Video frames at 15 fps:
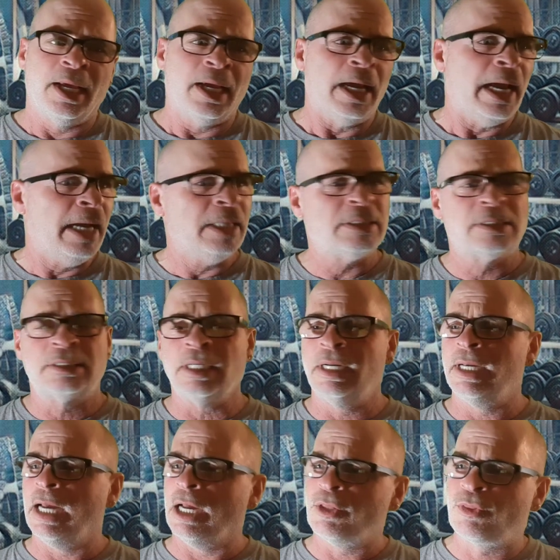He's
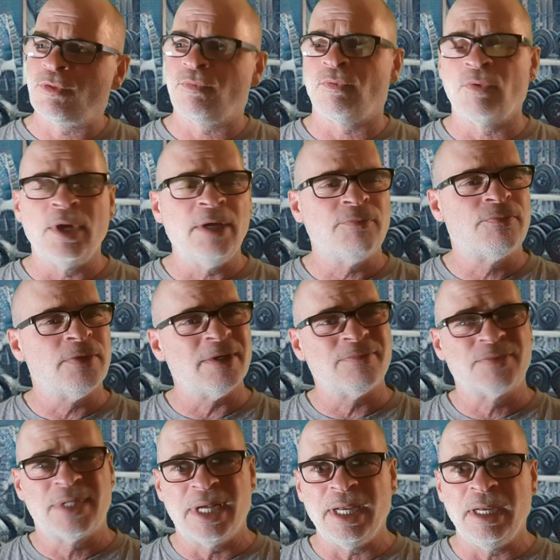sitting at
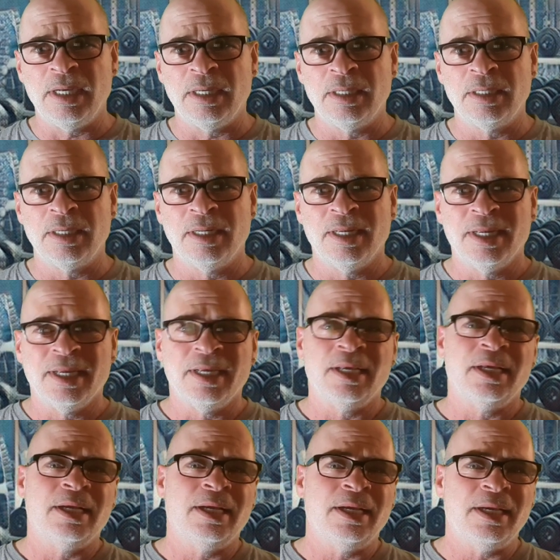315,
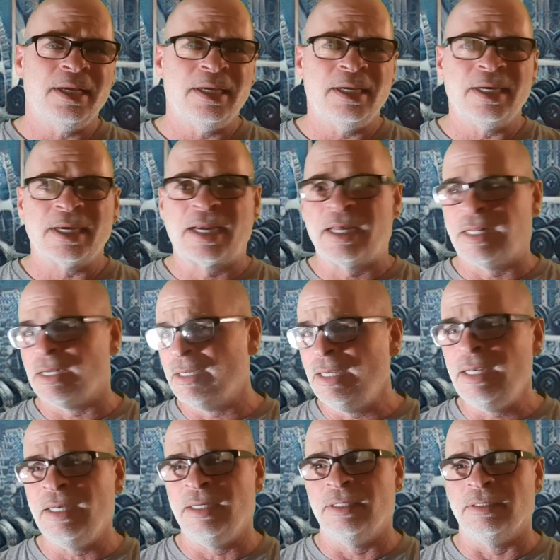
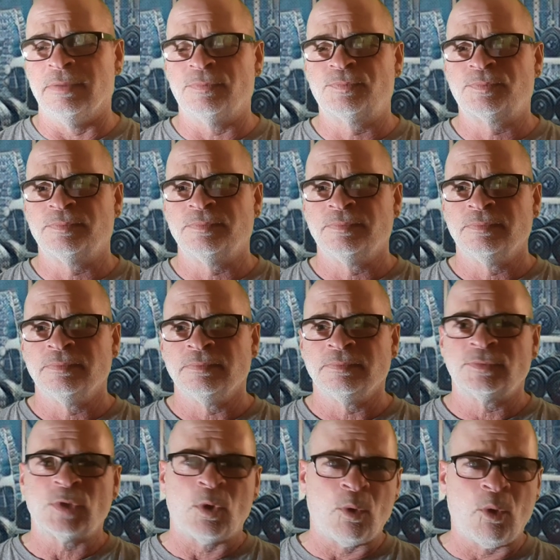clean,
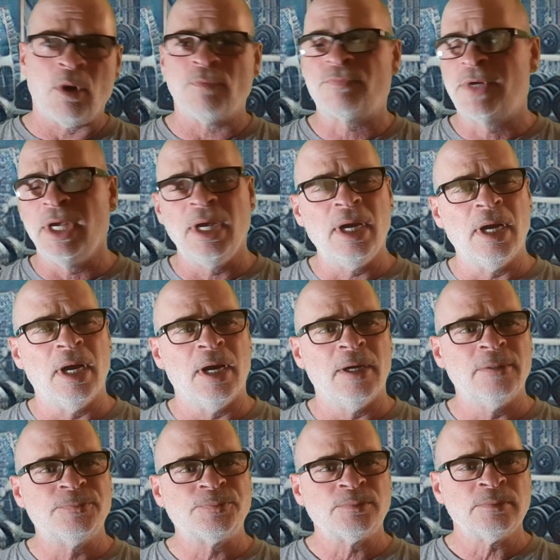off
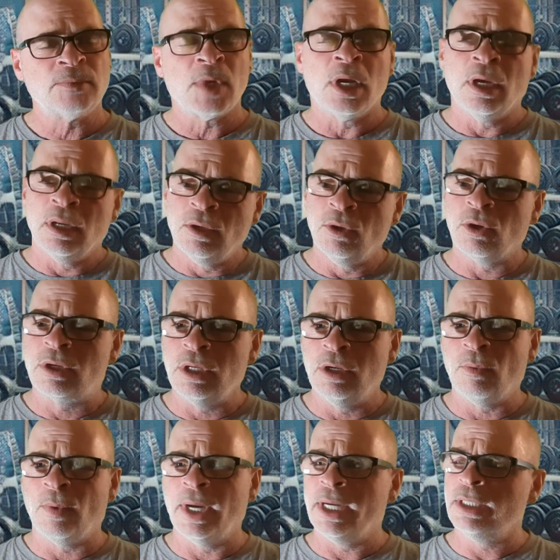gear, looking the
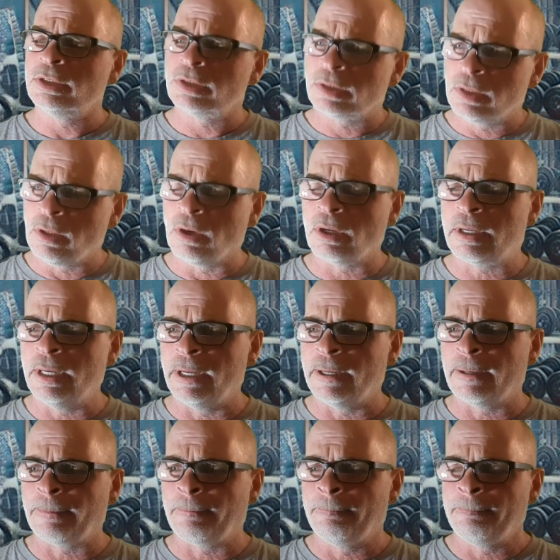way he's
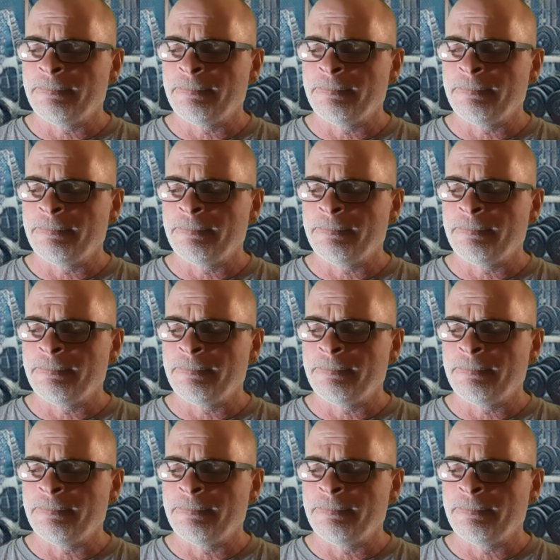looking.